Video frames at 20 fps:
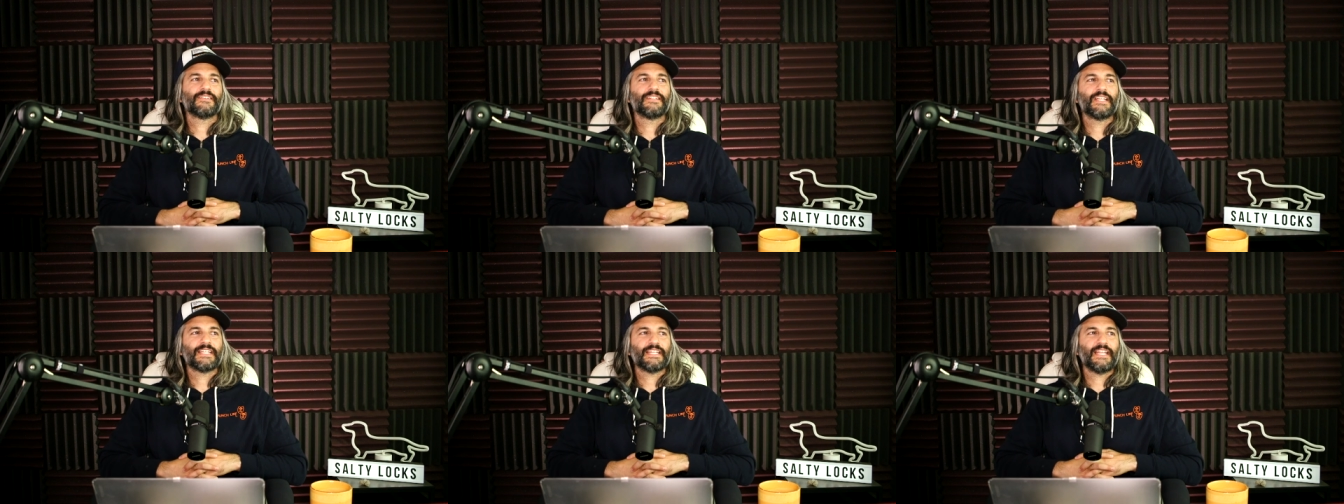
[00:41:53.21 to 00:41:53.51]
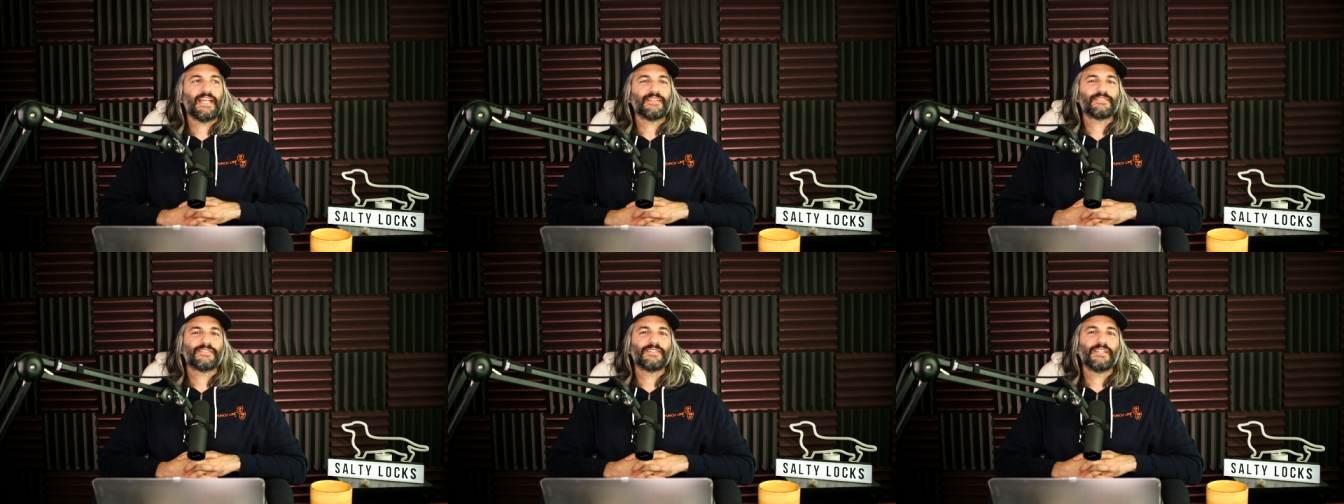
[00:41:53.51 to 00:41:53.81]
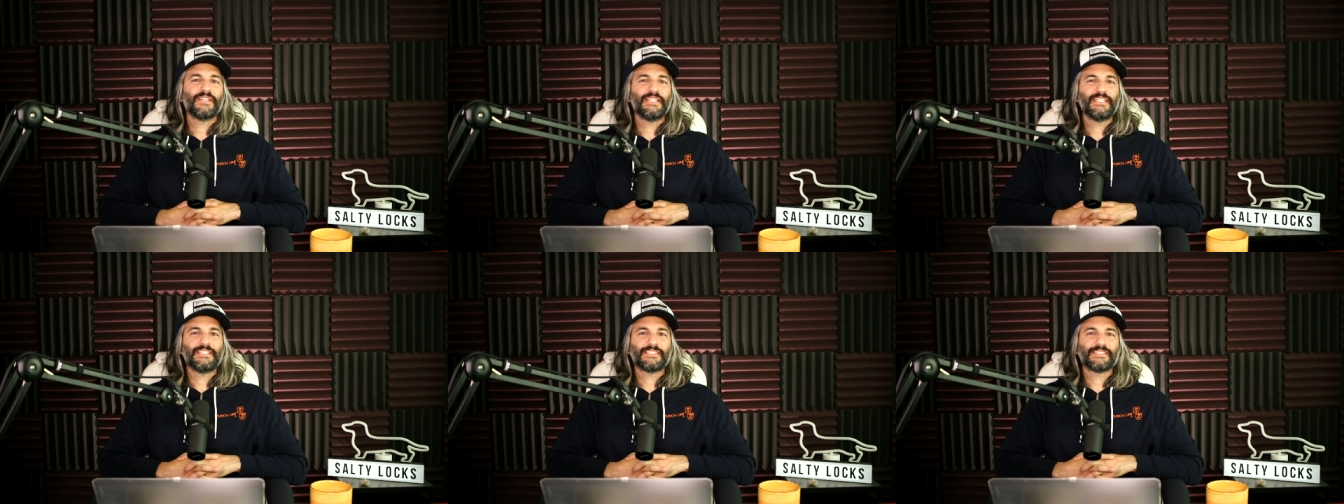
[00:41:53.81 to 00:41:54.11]
Like that's the
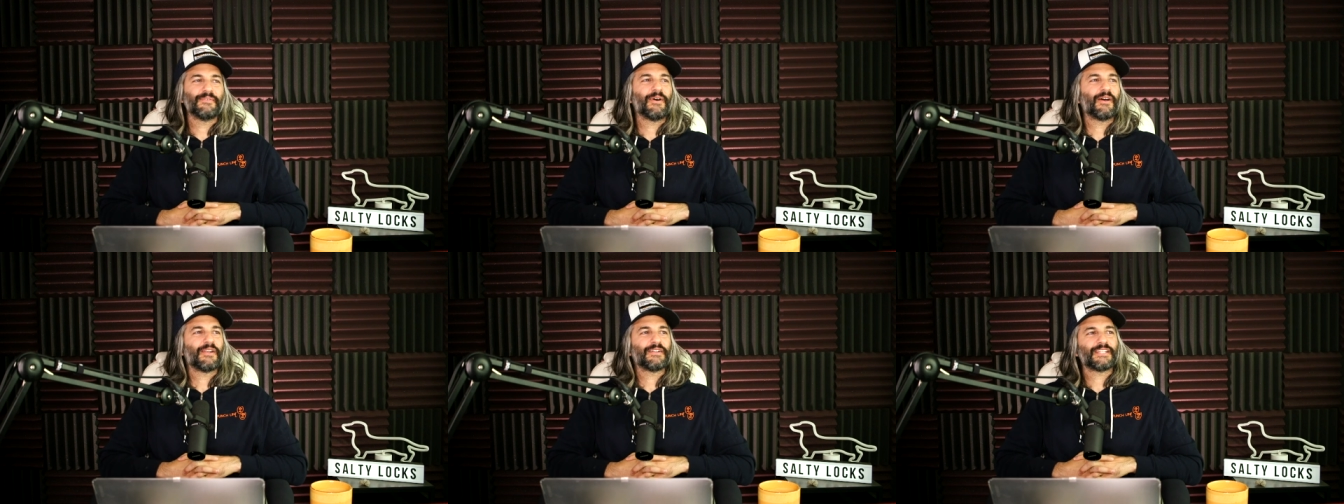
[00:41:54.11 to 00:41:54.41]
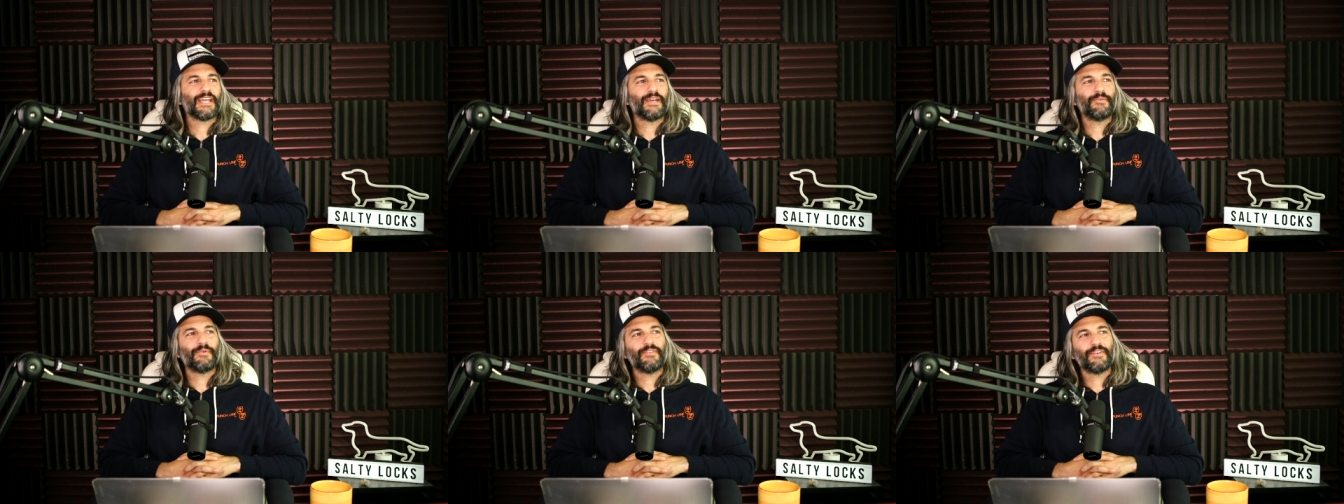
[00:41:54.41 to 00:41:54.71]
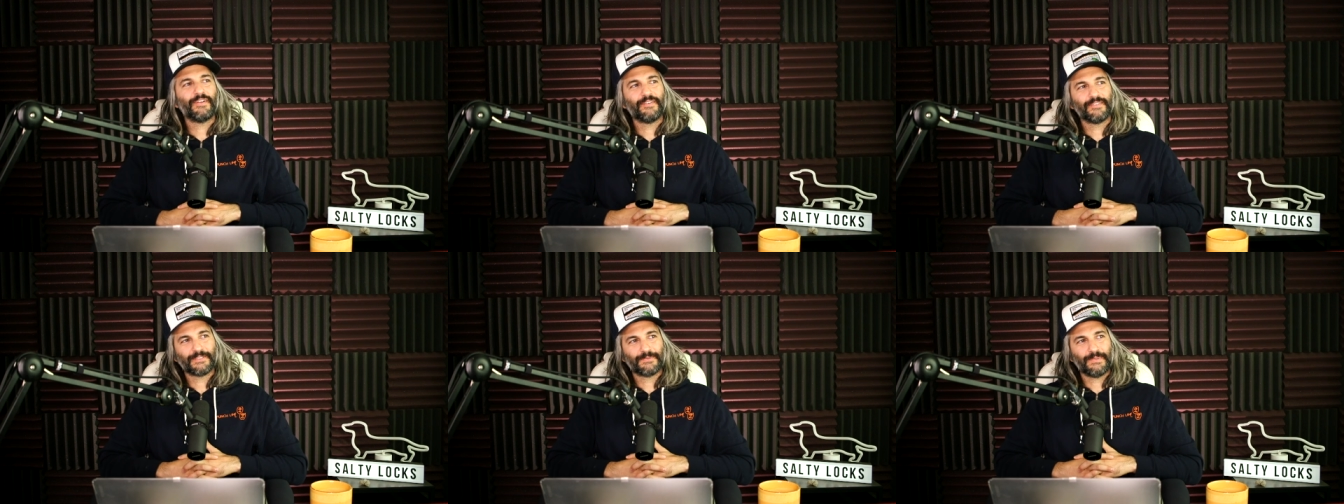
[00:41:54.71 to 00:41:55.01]
least amount of time I've
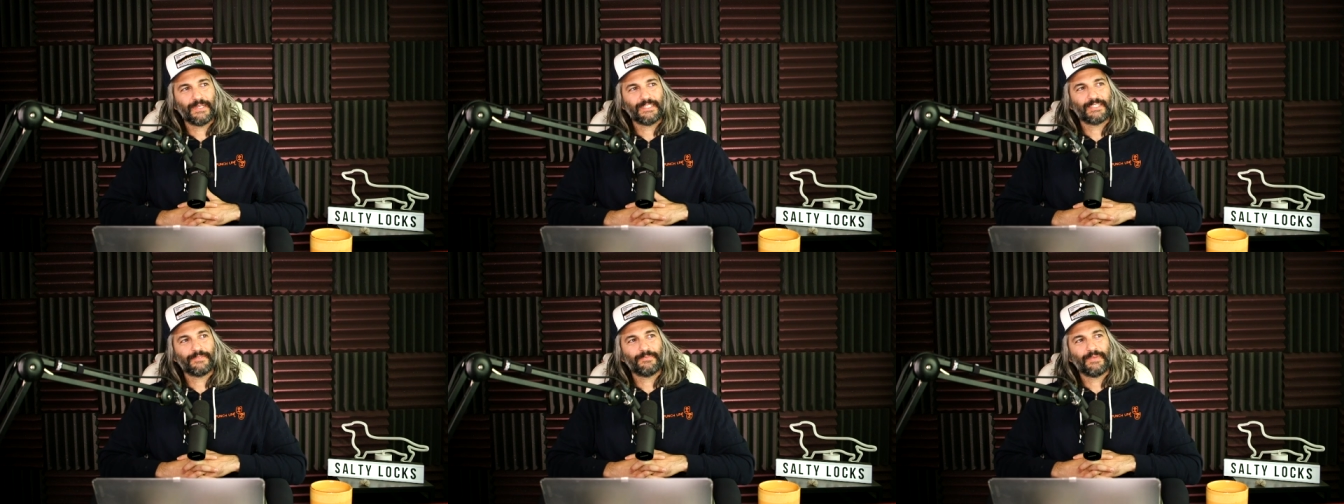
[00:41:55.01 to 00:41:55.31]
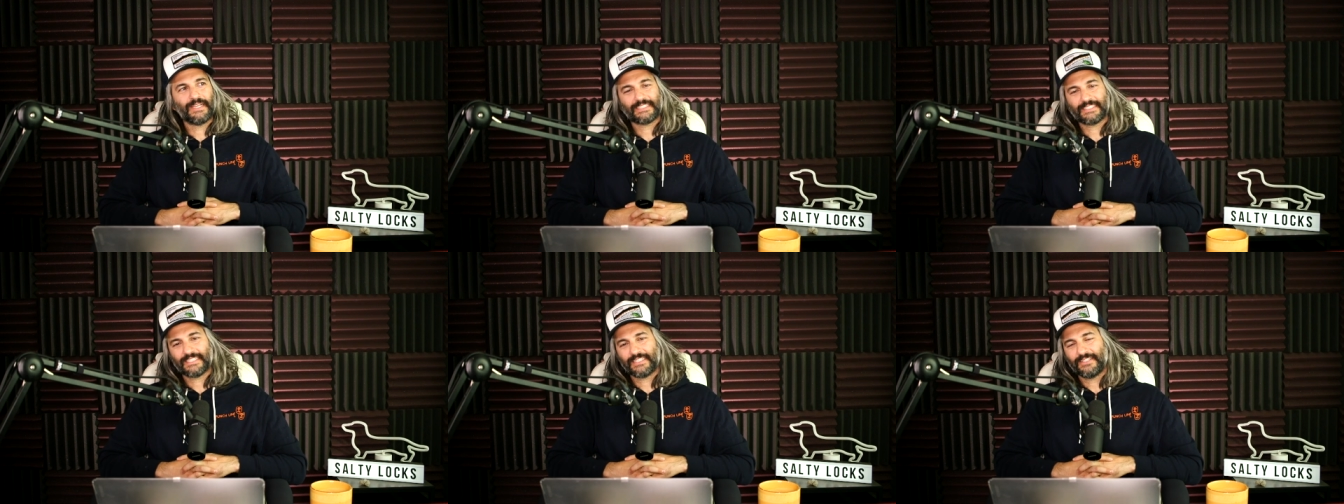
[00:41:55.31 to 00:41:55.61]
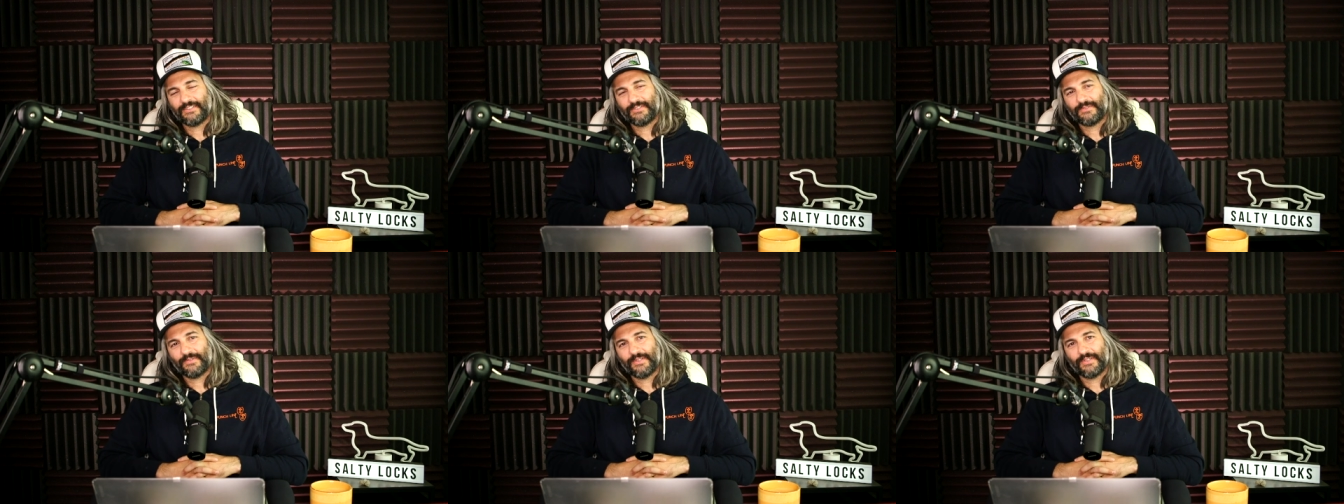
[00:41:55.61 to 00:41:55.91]
ever spent in Mexico
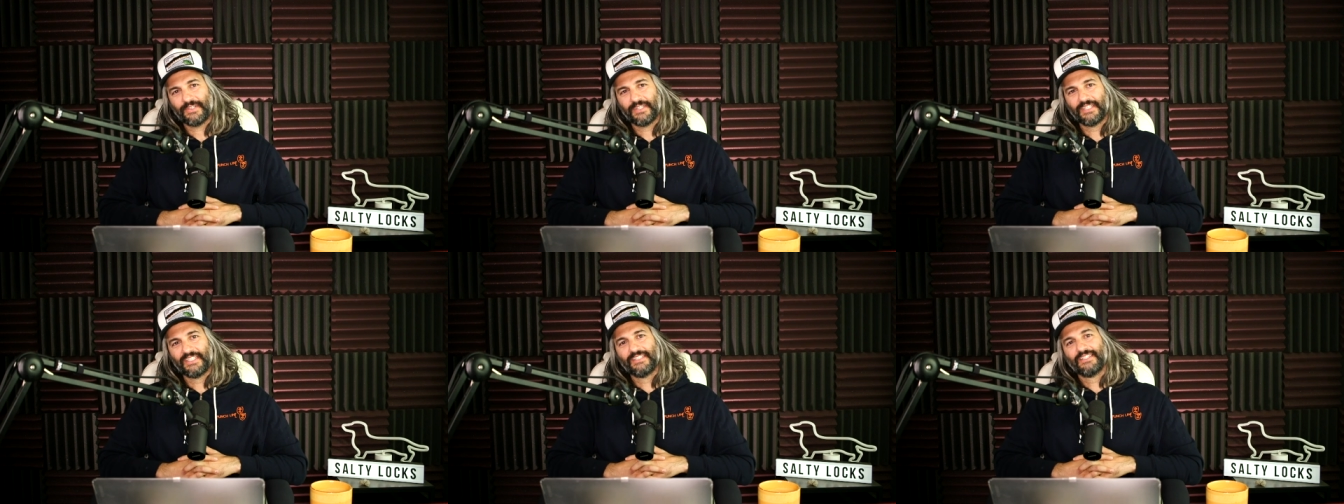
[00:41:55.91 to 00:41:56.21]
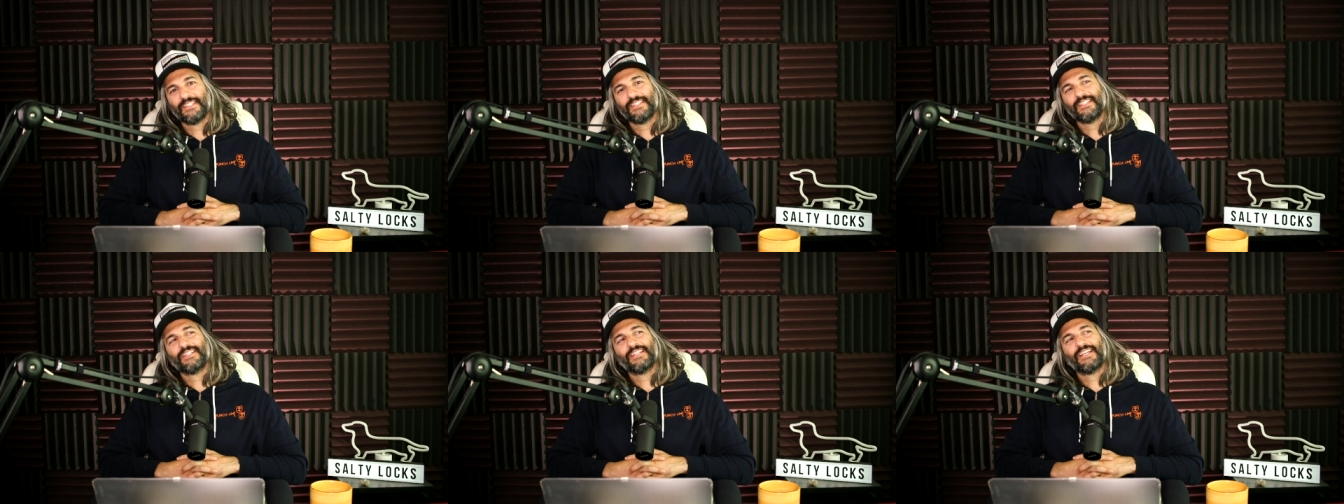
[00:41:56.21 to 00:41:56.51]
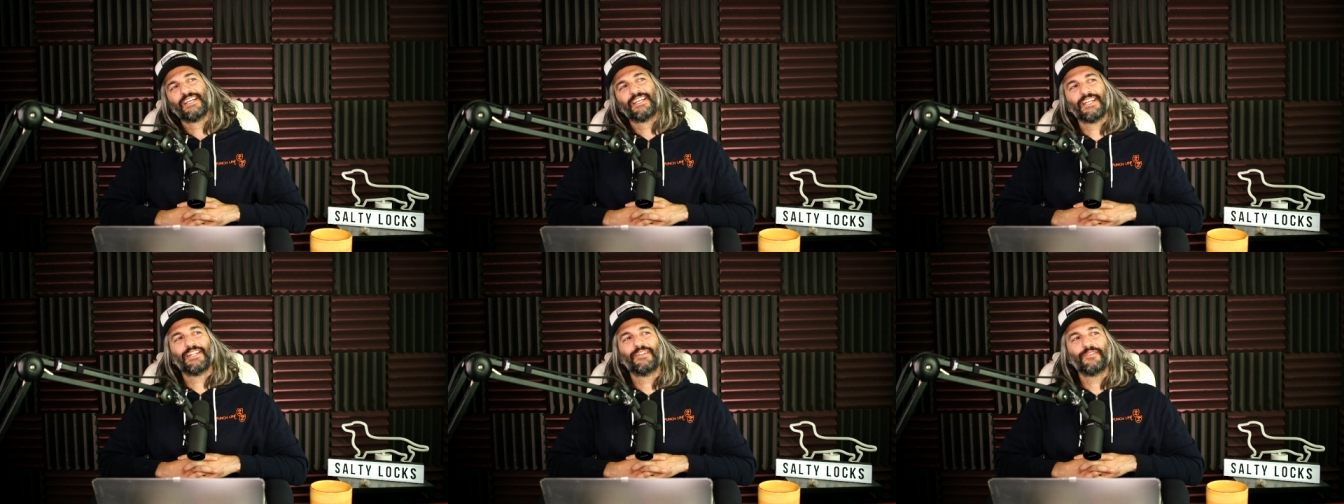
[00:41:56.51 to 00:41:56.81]

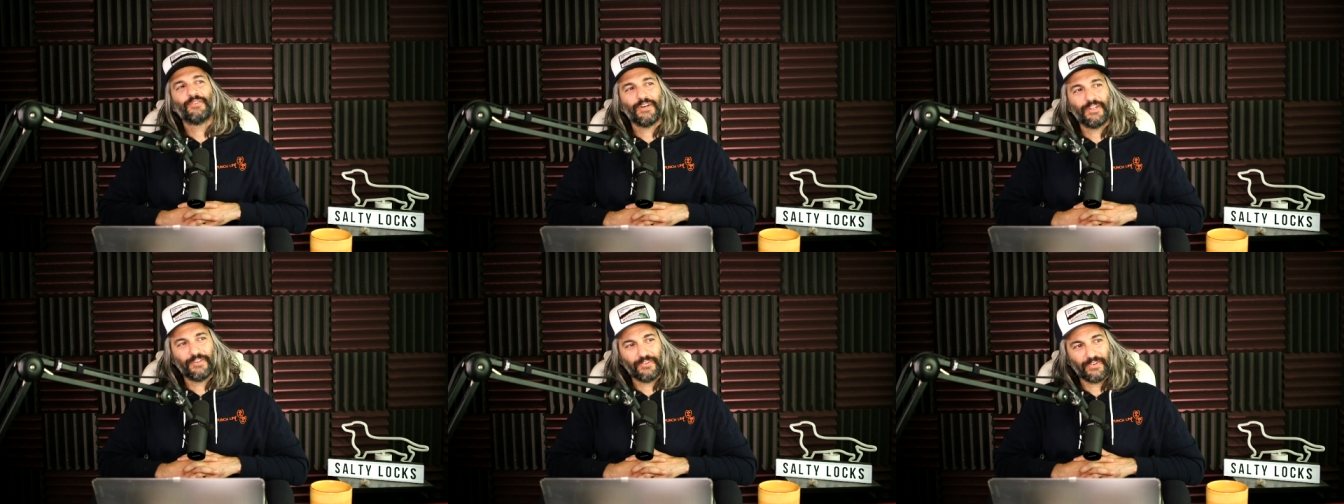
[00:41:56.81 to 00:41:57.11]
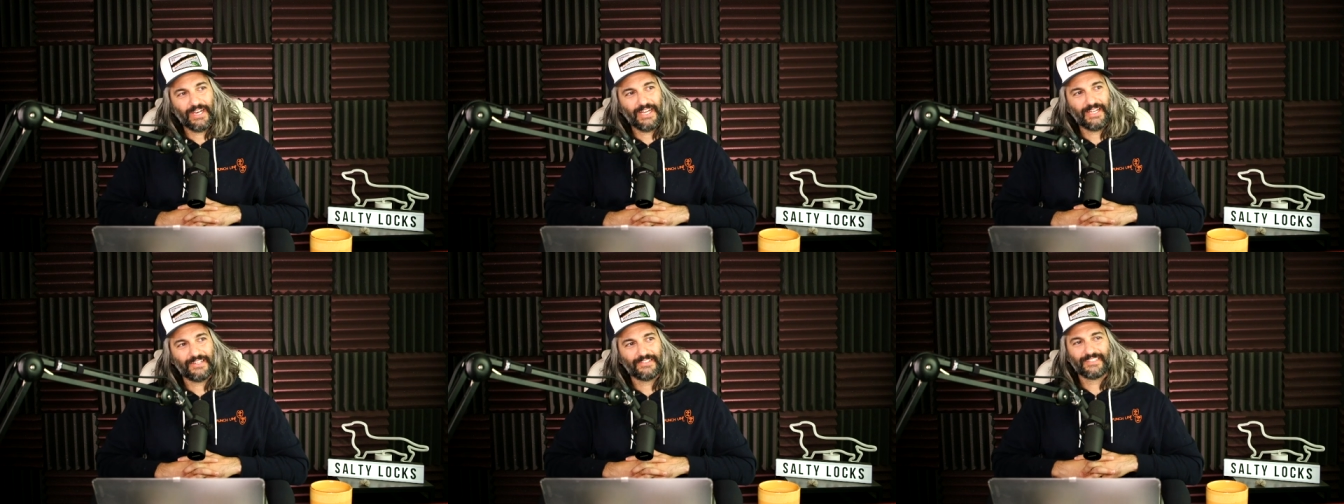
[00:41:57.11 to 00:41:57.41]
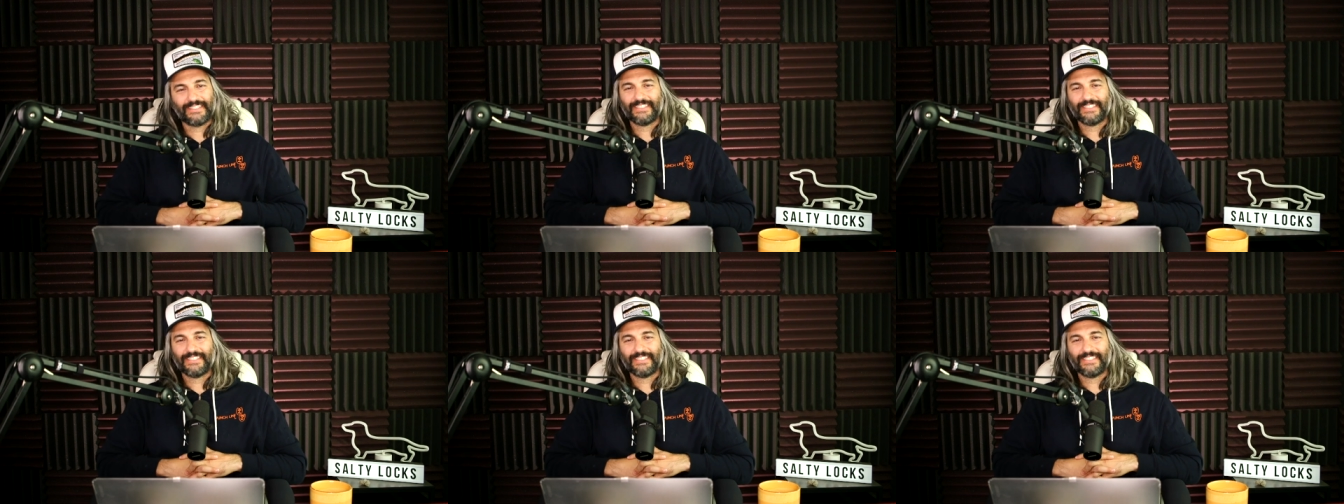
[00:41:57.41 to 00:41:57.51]
in one round.